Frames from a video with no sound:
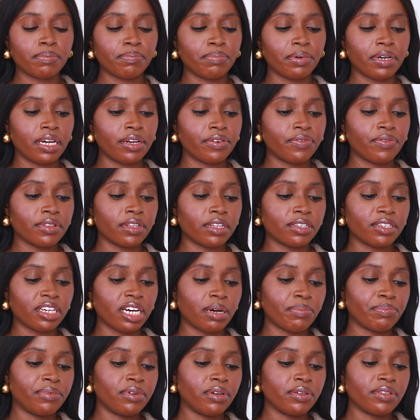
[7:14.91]
but for the
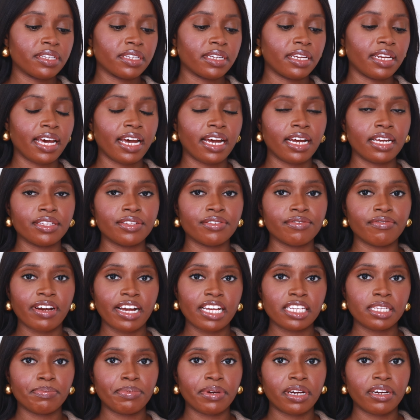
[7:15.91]
top notes it has
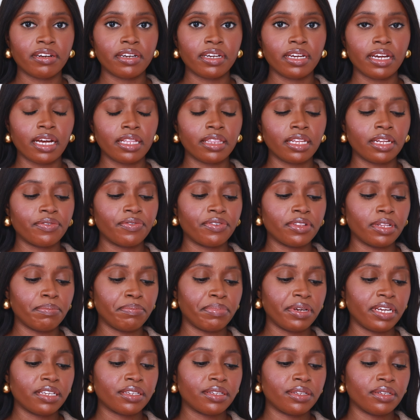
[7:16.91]
raspberry, and then for the
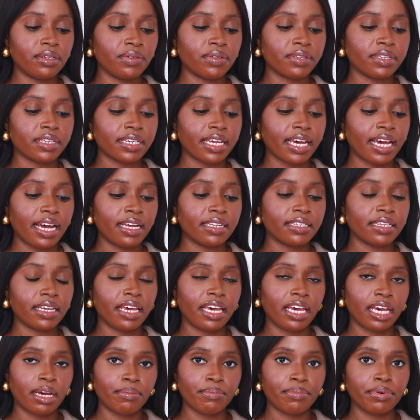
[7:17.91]
base notes it has
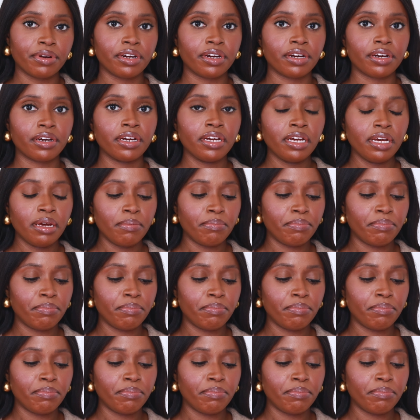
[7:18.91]
amber,